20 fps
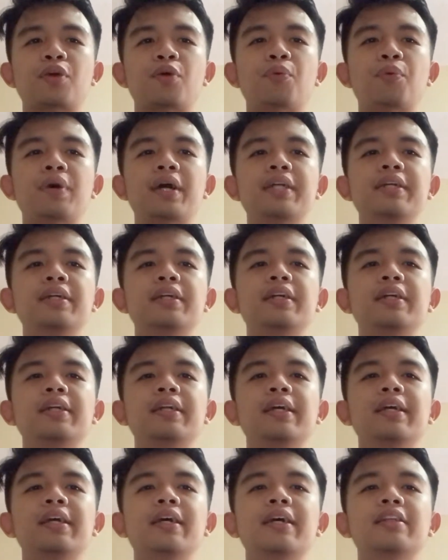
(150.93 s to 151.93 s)
Whether a
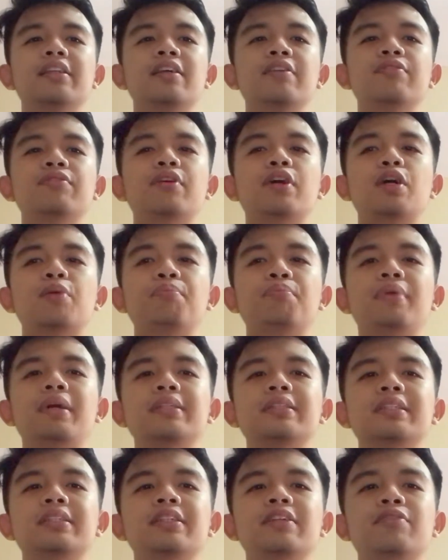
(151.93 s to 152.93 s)
negative or
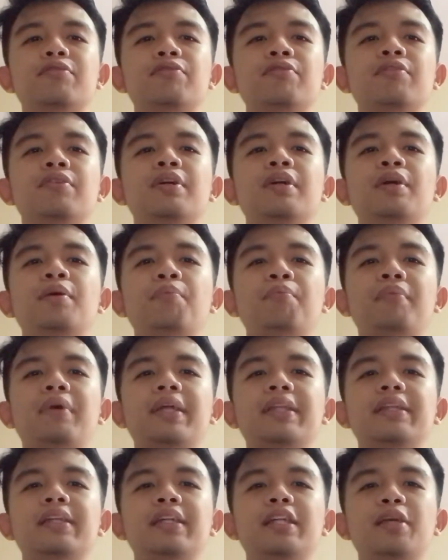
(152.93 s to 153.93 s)
positive
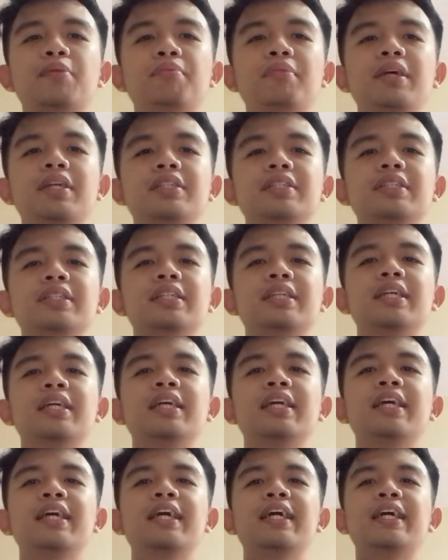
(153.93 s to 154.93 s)
mental image,
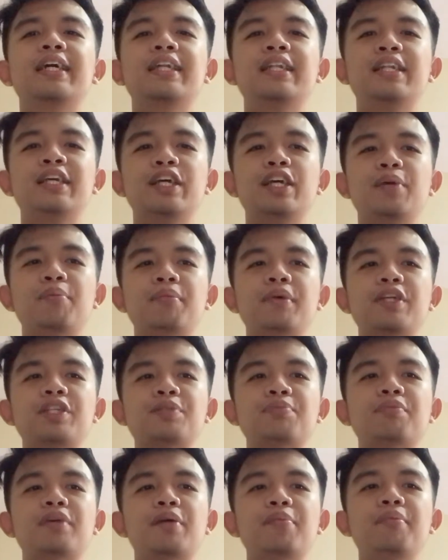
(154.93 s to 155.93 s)
the
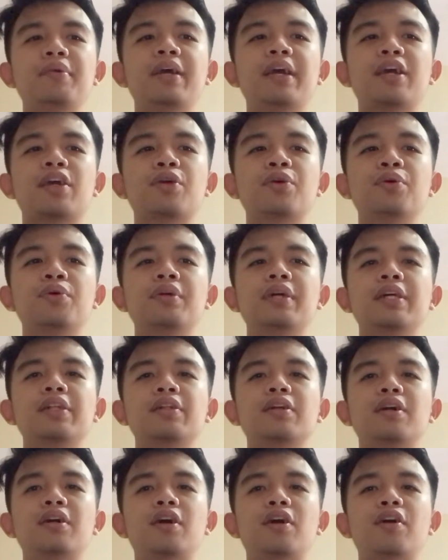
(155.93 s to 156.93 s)
image may be
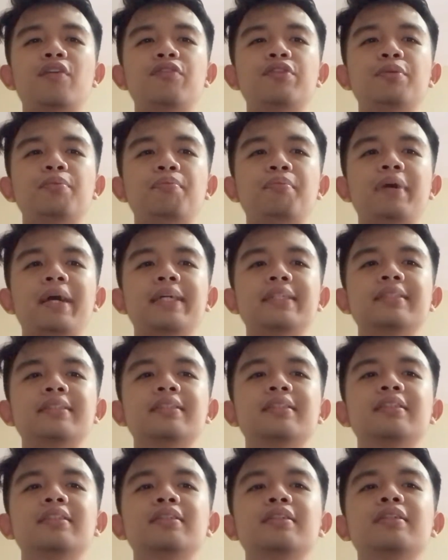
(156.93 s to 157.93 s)
accurate of the
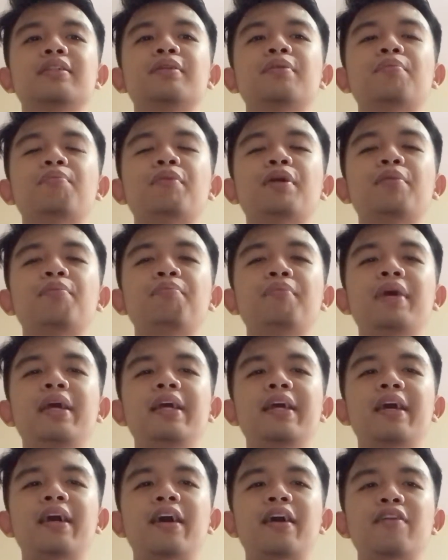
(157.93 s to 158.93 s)
past but
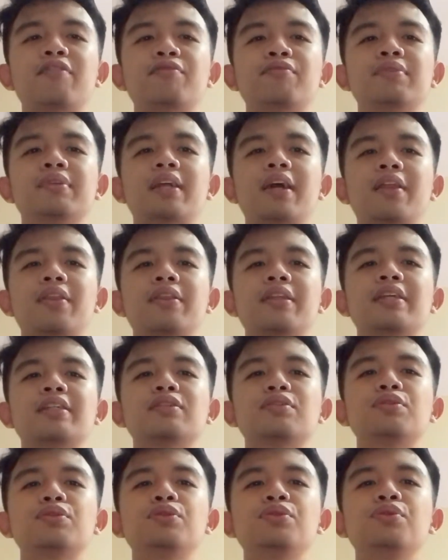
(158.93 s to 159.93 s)
may have
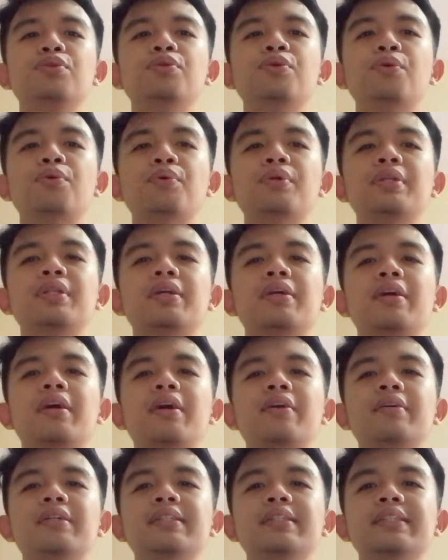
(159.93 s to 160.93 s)
nothing to do with the
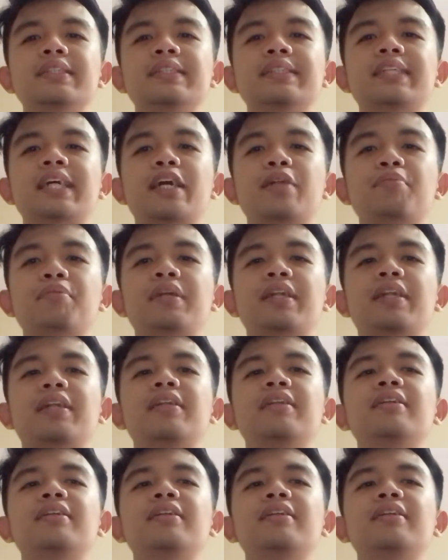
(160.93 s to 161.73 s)
current assignment.